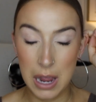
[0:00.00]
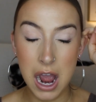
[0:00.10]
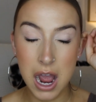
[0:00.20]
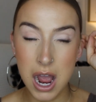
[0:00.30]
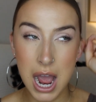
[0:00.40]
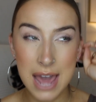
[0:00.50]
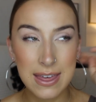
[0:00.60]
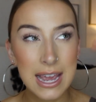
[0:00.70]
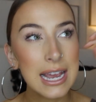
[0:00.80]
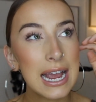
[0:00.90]
I
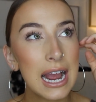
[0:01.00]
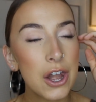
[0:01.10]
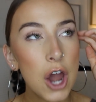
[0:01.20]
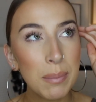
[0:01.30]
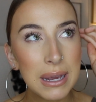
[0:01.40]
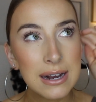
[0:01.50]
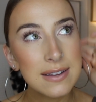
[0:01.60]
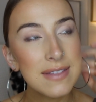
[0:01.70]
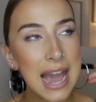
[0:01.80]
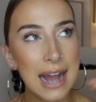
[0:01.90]
think not
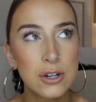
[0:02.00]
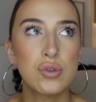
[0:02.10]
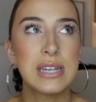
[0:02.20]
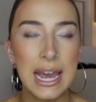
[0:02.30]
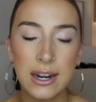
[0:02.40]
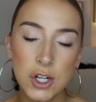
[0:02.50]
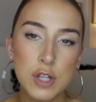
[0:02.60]
because of the actual tanner,